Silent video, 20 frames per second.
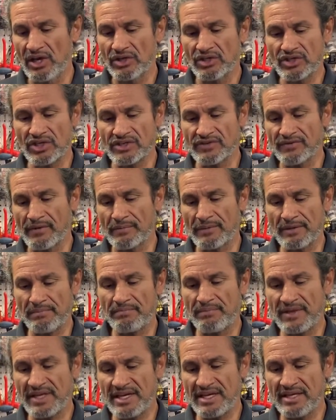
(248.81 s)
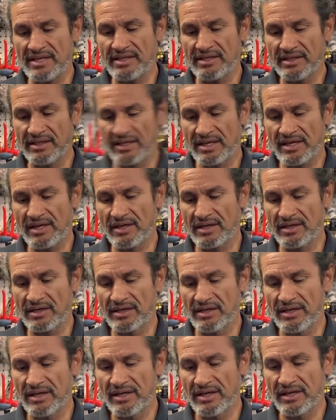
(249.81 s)
just from the bead
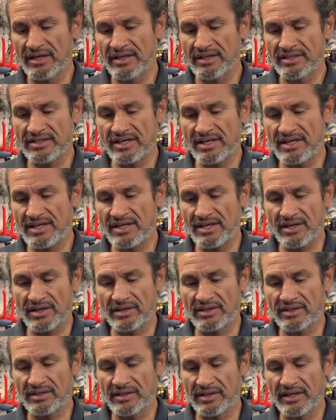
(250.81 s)
here to here,